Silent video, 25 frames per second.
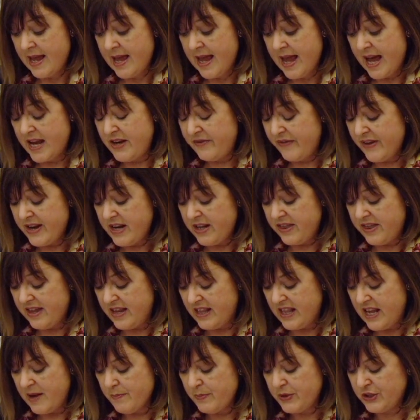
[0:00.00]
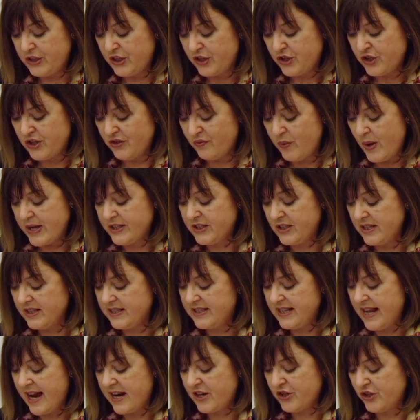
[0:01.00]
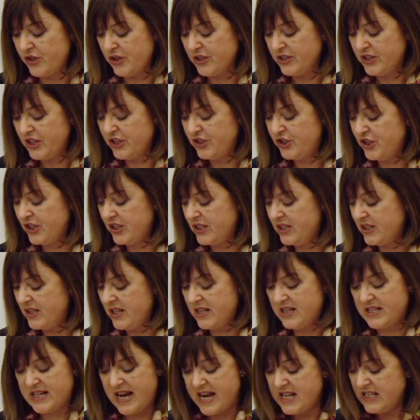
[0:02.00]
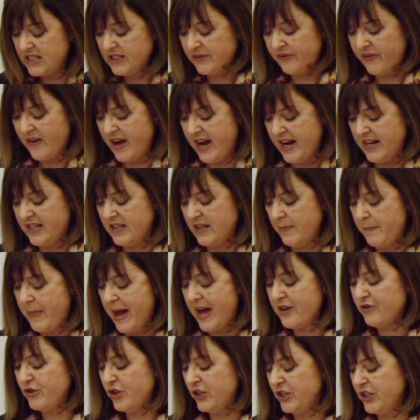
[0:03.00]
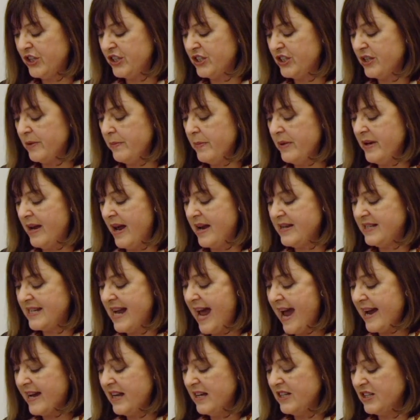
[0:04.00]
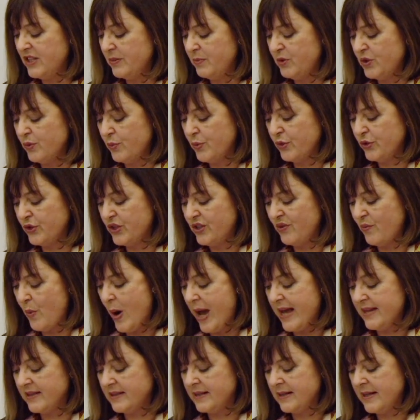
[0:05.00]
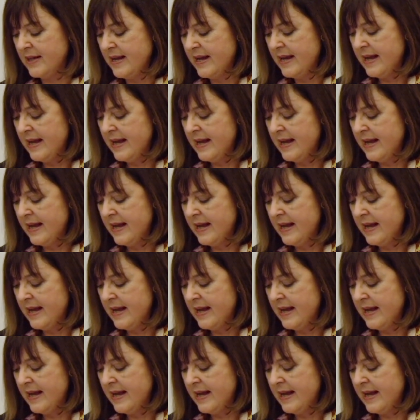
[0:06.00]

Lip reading: And if anything, the imposition of Western sanctions has just intensified the patriotism and antagonism towards the West.